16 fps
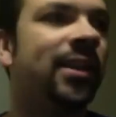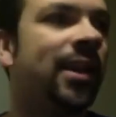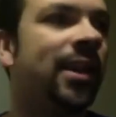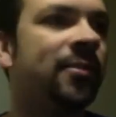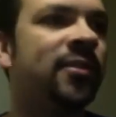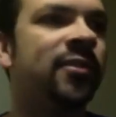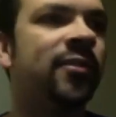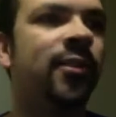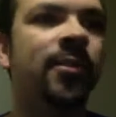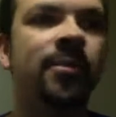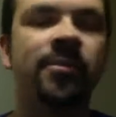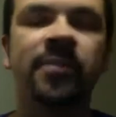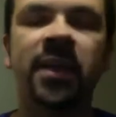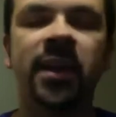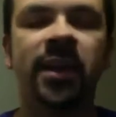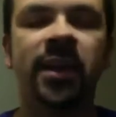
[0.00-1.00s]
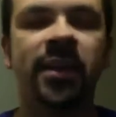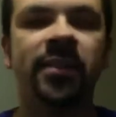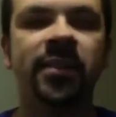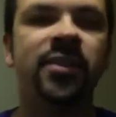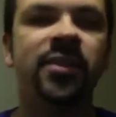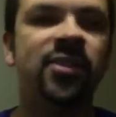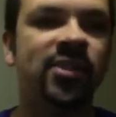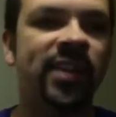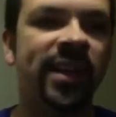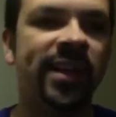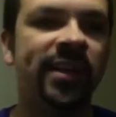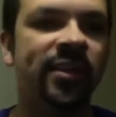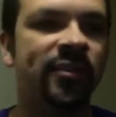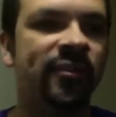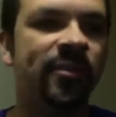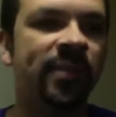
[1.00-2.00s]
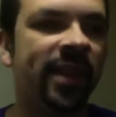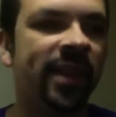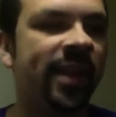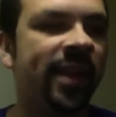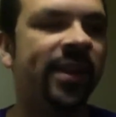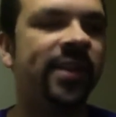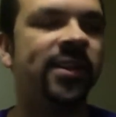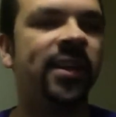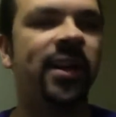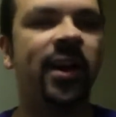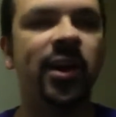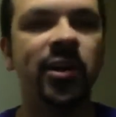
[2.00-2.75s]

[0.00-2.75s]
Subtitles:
comes from the States, from Canada,